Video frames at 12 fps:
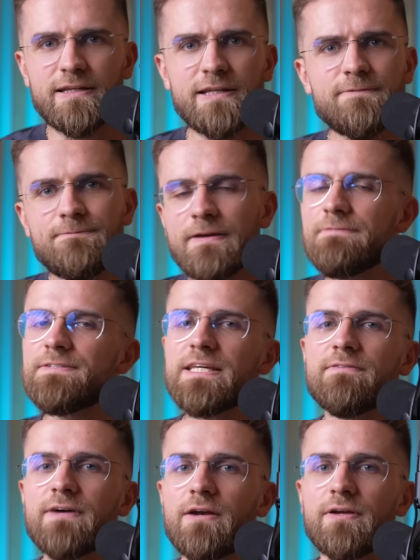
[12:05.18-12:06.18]
Need
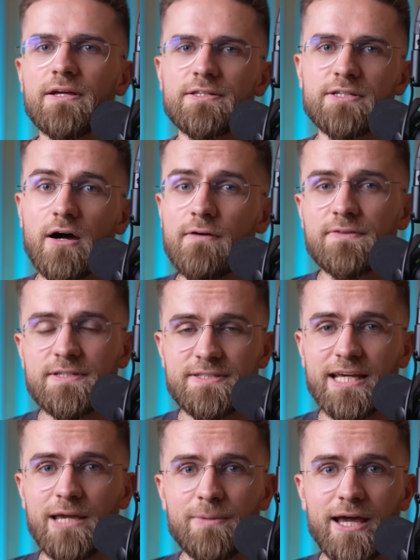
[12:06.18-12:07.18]
50 variants of the
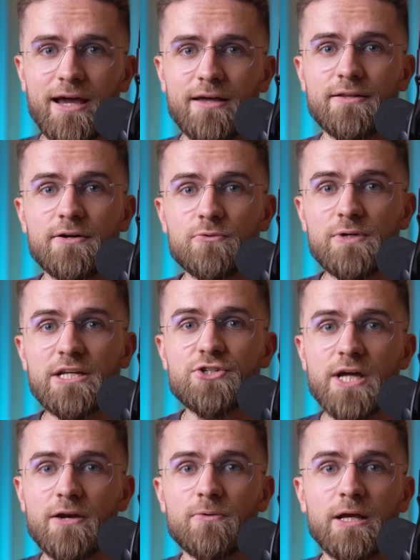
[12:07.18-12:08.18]
same ad,
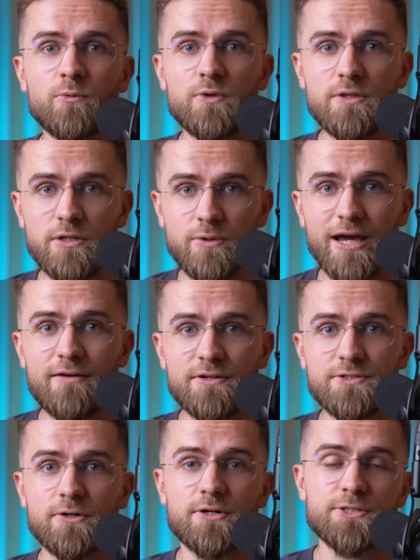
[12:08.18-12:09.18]
regenerate with new
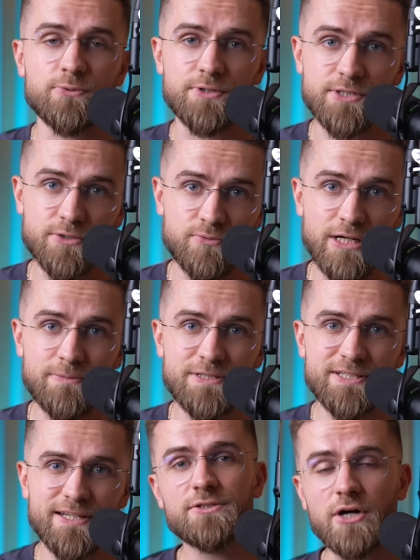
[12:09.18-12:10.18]
avatars or
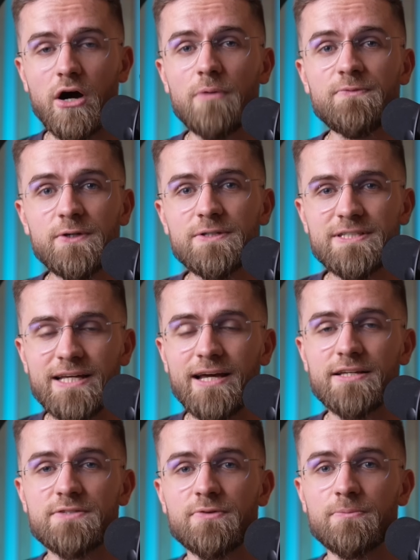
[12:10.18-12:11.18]
scripts. Top View
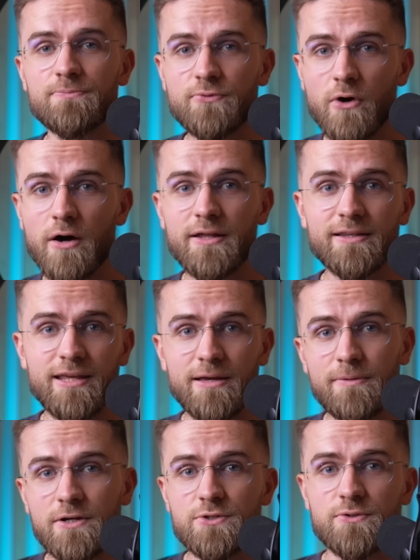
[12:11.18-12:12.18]
says, from product
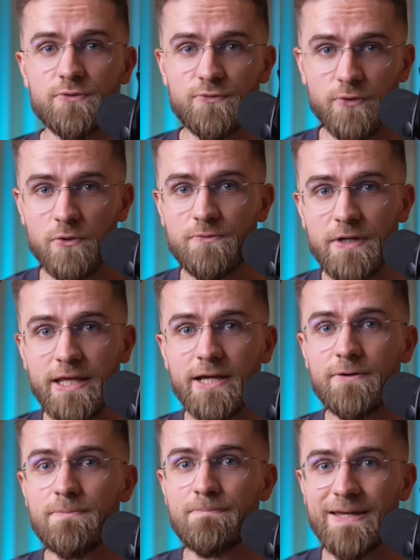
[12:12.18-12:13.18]
image to full video in